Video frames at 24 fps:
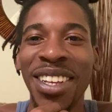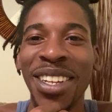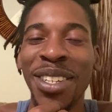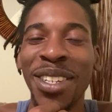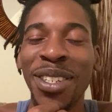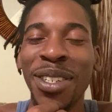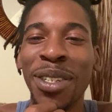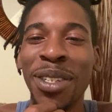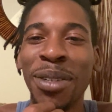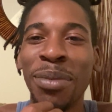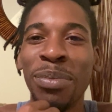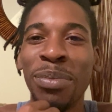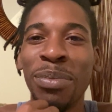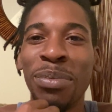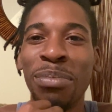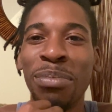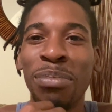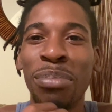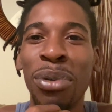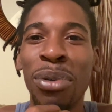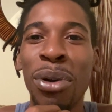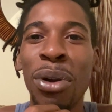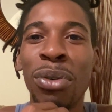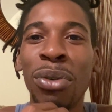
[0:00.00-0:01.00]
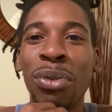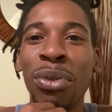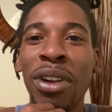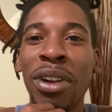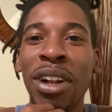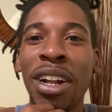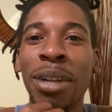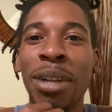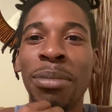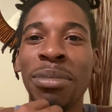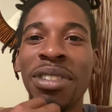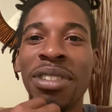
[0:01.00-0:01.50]
some
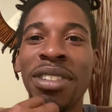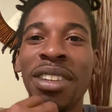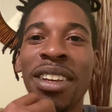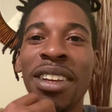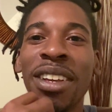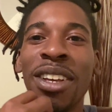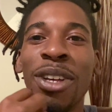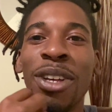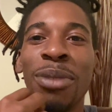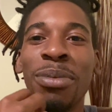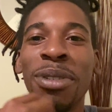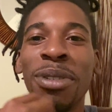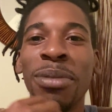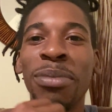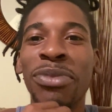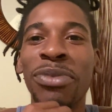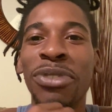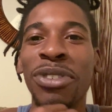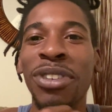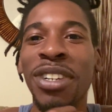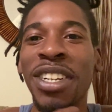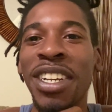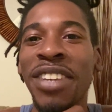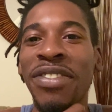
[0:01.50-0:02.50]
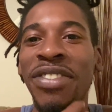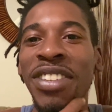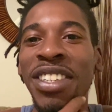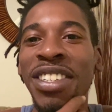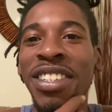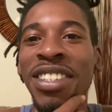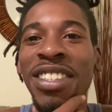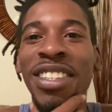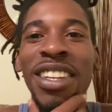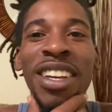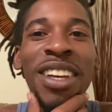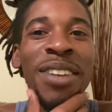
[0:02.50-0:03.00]
programs to help, some forgiveness
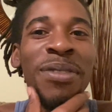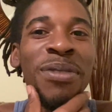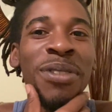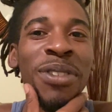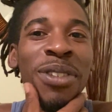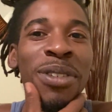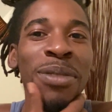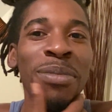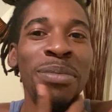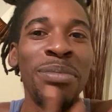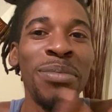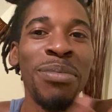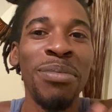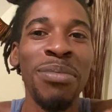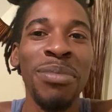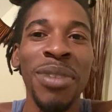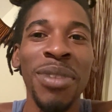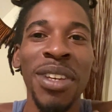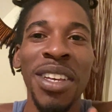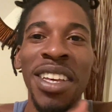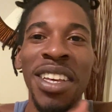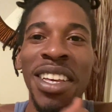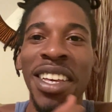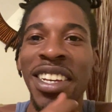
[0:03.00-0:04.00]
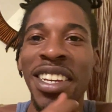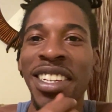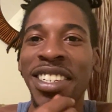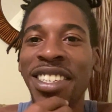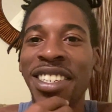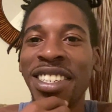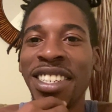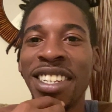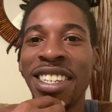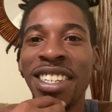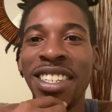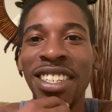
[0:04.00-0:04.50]
stuff, some
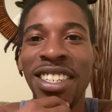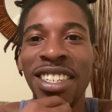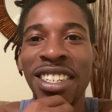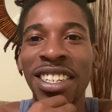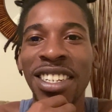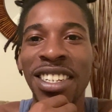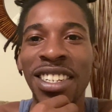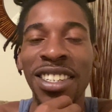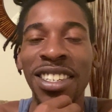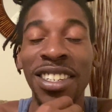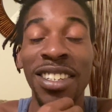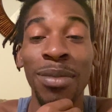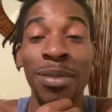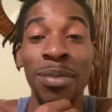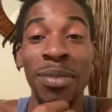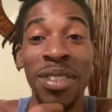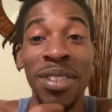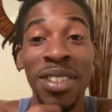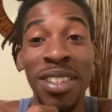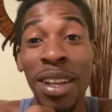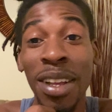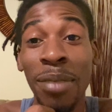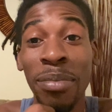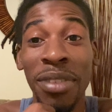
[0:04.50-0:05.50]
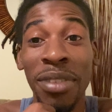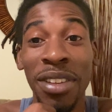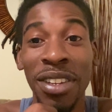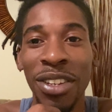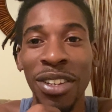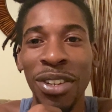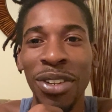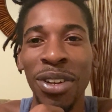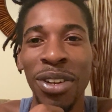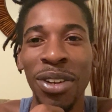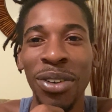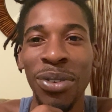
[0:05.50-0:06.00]
extension, some something,
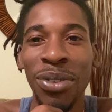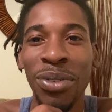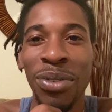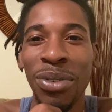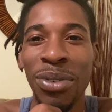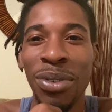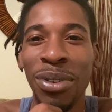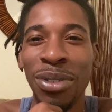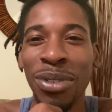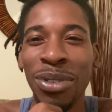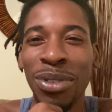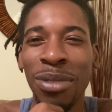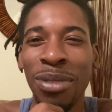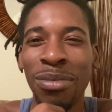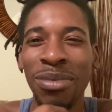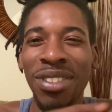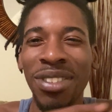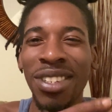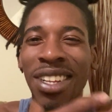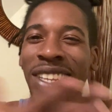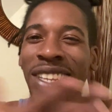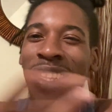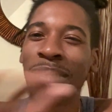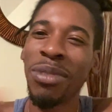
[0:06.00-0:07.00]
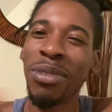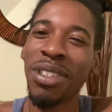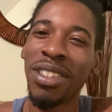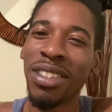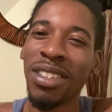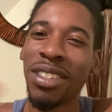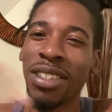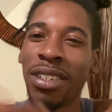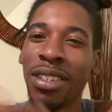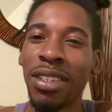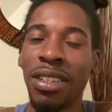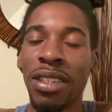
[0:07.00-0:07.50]
going on. So I'm just like, let me
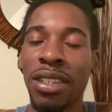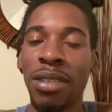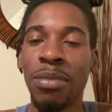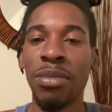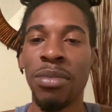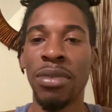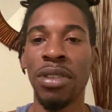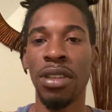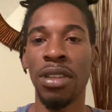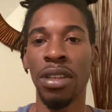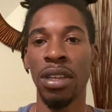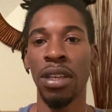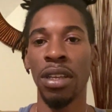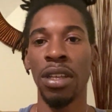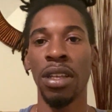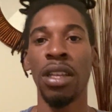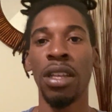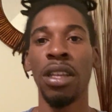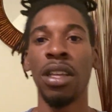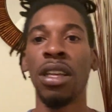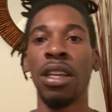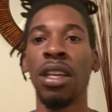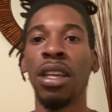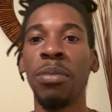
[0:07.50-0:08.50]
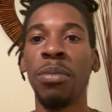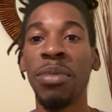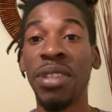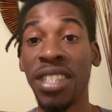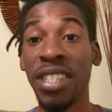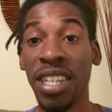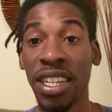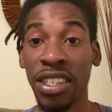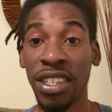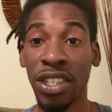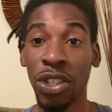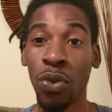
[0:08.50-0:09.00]
see. Let me
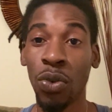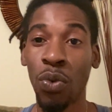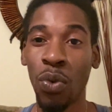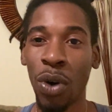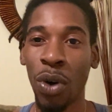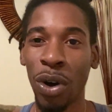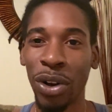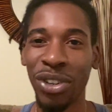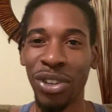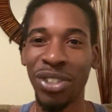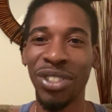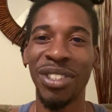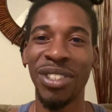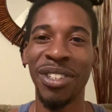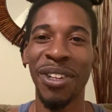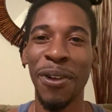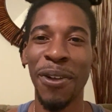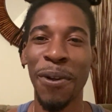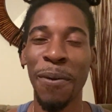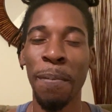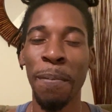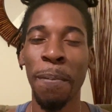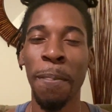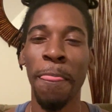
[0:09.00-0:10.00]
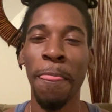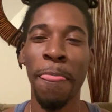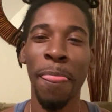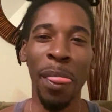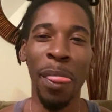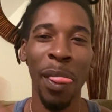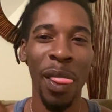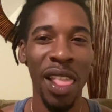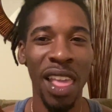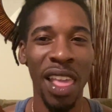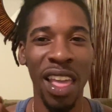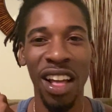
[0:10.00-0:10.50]
test the waters. So
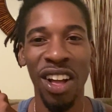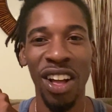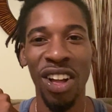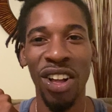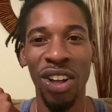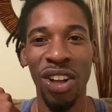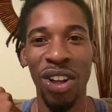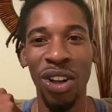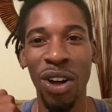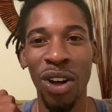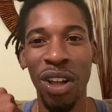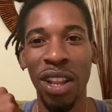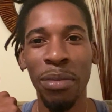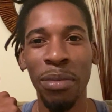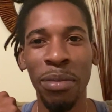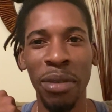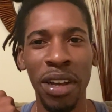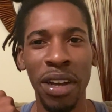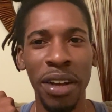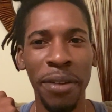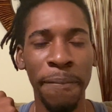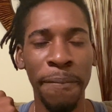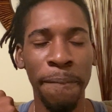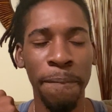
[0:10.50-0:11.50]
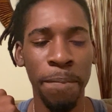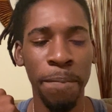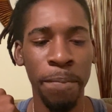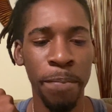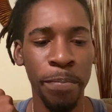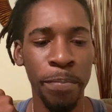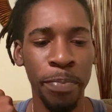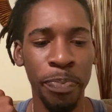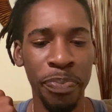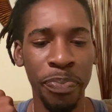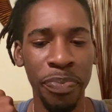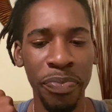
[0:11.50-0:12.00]
call them up,
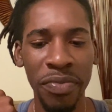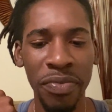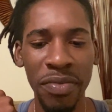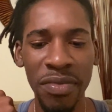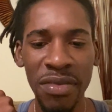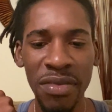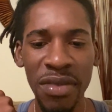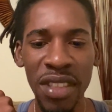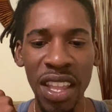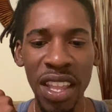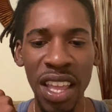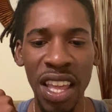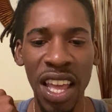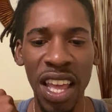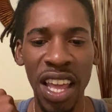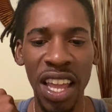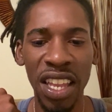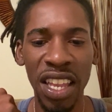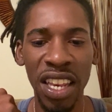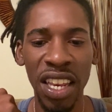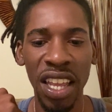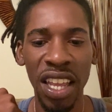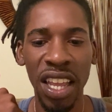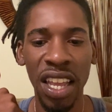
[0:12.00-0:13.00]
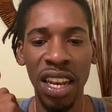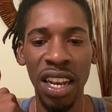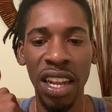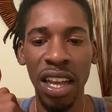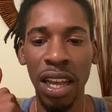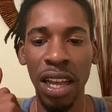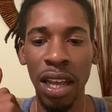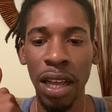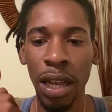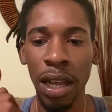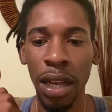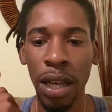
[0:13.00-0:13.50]
and then
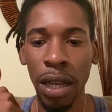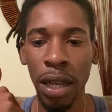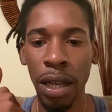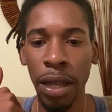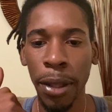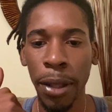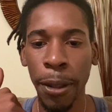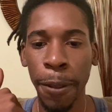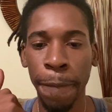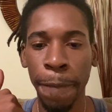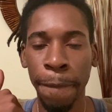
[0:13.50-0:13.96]
I'm